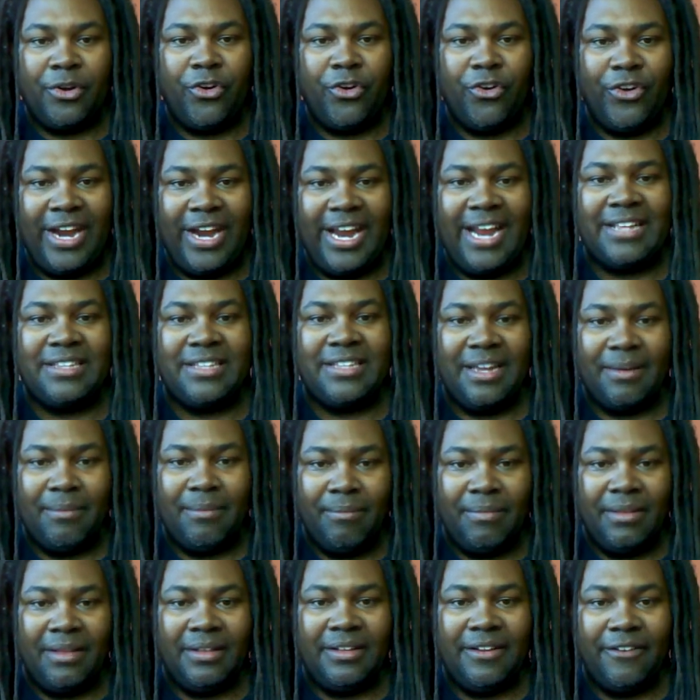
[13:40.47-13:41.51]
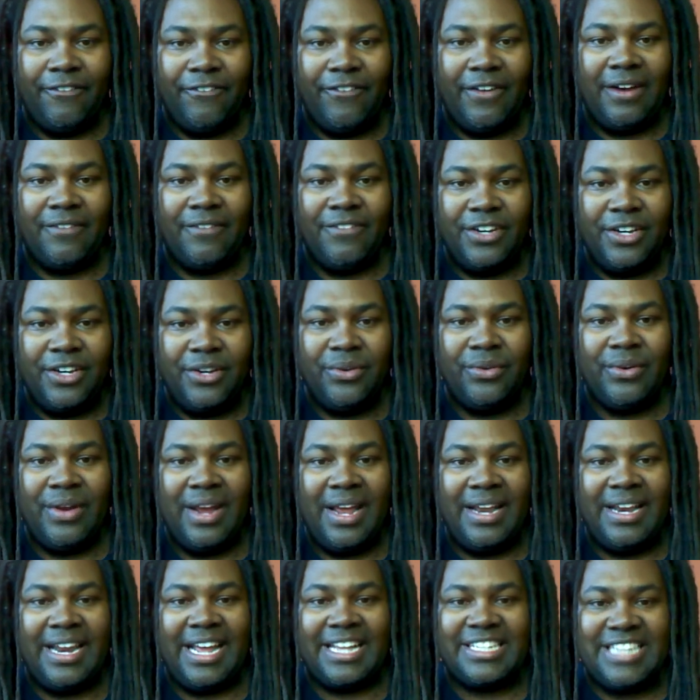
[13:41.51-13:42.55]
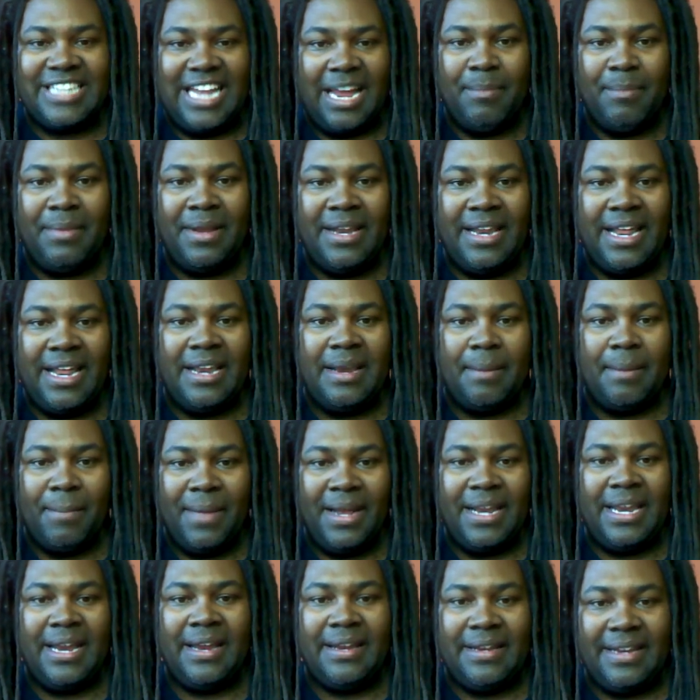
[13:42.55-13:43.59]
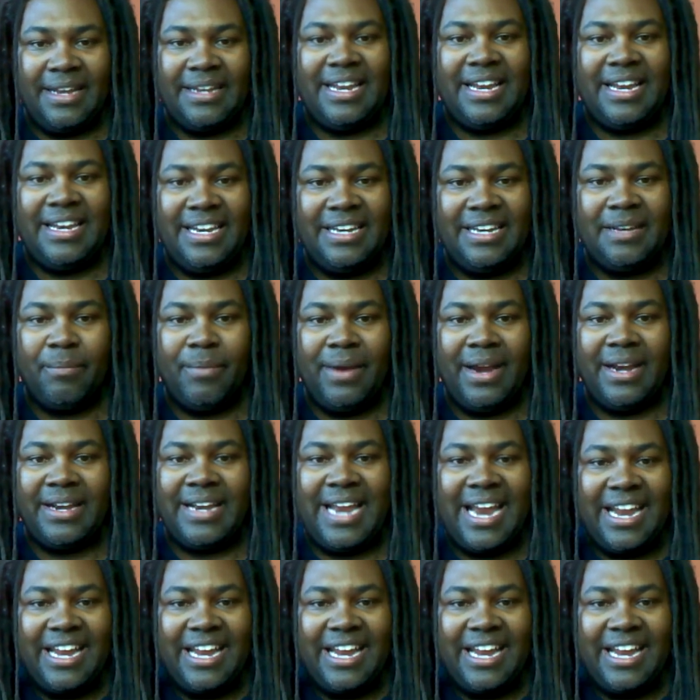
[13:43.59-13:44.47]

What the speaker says: create the revenue and the excitement and the money that they need to bring.